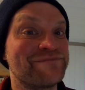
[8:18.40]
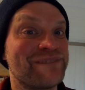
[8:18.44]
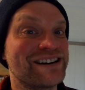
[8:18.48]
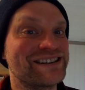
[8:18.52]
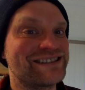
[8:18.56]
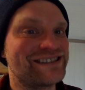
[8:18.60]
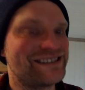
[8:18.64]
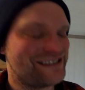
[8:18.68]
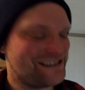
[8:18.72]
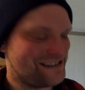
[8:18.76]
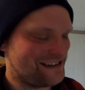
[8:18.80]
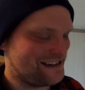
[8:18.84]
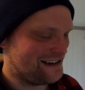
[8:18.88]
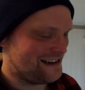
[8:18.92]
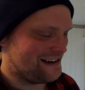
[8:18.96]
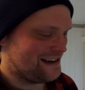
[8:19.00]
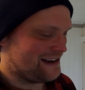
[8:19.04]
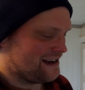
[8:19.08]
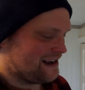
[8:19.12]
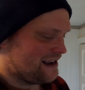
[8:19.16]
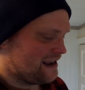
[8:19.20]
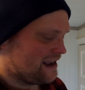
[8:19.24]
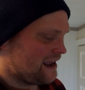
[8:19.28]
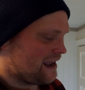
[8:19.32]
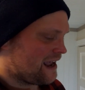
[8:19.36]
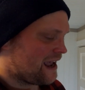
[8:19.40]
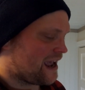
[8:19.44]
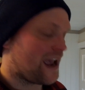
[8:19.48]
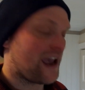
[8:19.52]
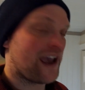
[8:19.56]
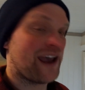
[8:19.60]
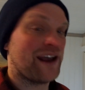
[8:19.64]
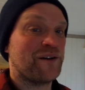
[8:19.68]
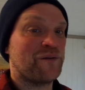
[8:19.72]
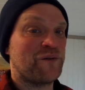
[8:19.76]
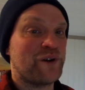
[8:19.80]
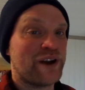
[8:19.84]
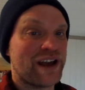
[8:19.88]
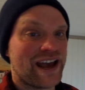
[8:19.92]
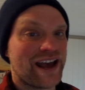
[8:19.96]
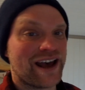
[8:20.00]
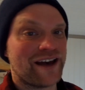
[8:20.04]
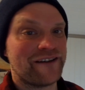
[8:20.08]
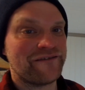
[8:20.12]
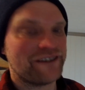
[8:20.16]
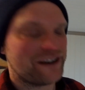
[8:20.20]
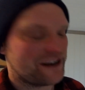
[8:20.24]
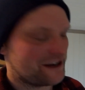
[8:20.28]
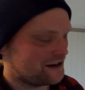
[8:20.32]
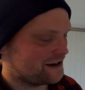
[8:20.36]
must. And we're
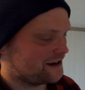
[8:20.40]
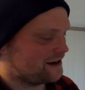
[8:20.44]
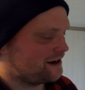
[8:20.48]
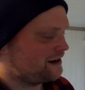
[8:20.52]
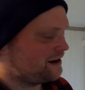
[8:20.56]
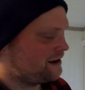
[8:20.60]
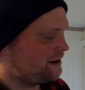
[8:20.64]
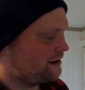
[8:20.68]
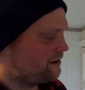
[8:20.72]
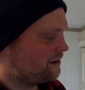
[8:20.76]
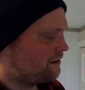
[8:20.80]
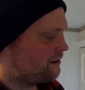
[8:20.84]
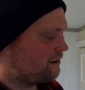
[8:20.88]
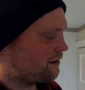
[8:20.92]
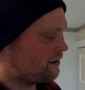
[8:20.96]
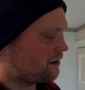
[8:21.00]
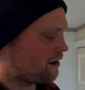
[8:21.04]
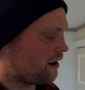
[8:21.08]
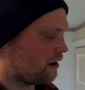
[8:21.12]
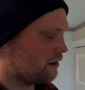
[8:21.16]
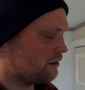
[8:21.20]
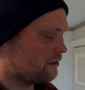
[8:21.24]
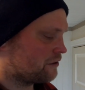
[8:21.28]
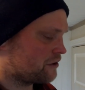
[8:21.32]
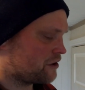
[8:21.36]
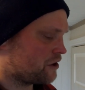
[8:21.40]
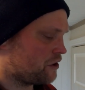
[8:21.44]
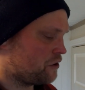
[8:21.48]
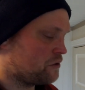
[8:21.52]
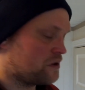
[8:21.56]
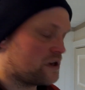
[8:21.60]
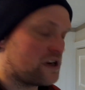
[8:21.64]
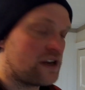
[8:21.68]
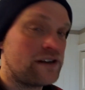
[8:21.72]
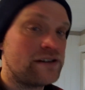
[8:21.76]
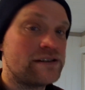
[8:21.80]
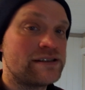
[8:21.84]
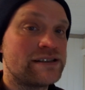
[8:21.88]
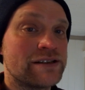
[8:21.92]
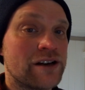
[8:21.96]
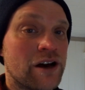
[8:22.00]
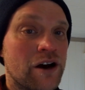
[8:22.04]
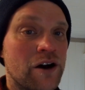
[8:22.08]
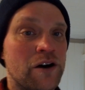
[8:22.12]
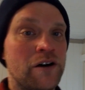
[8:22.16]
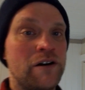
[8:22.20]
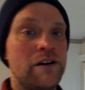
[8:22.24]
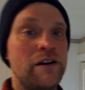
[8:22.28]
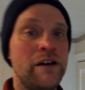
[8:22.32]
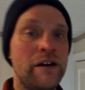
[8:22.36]
having color coding,
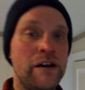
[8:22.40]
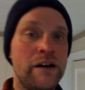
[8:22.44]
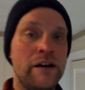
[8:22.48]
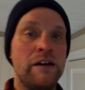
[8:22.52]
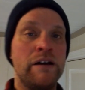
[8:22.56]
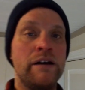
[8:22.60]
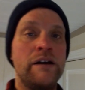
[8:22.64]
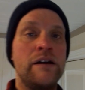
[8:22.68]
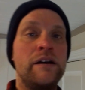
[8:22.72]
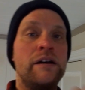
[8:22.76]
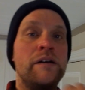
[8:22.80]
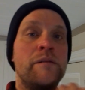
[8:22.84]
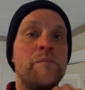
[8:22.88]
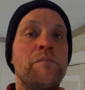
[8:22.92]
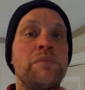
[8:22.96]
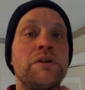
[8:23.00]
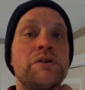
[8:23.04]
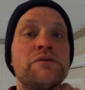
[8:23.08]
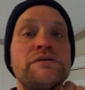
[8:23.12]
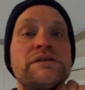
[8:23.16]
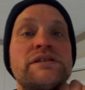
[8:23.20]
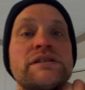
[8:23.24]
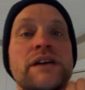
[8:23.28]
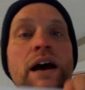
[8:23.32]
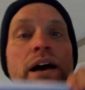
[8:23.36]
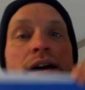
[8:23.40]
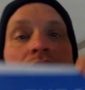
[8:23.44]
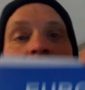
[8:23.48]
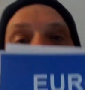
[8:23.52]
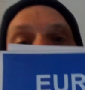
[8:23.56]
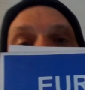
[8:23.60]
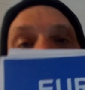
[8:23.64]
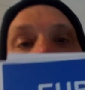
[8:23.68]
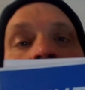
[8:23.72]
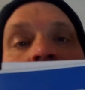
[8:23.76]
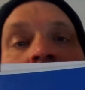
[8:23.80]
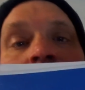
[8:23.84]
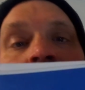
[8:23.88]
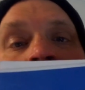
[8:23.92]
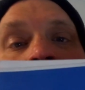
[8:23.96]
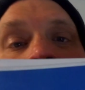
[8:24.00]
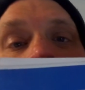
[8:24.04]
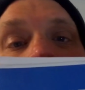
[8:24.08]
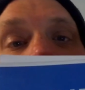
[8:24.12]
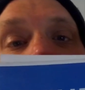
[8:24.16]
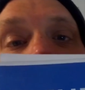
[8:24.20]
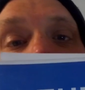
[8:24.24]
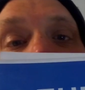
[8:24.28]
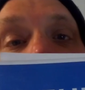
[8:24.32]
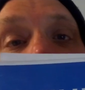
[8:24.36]
so blue signs
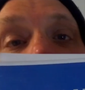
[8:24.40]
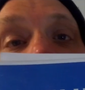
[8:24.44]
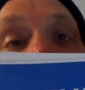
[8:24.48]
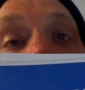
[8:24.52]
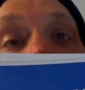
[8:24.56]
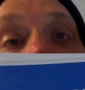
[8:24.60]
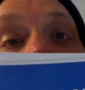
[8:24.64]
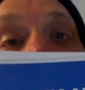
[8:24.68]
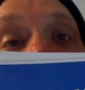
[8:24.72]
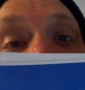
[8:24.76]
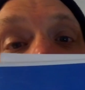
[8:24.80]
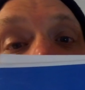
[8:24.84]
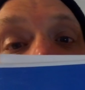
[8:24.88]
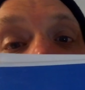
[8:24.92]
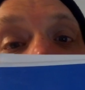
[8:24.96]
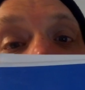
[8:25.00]
when it comes to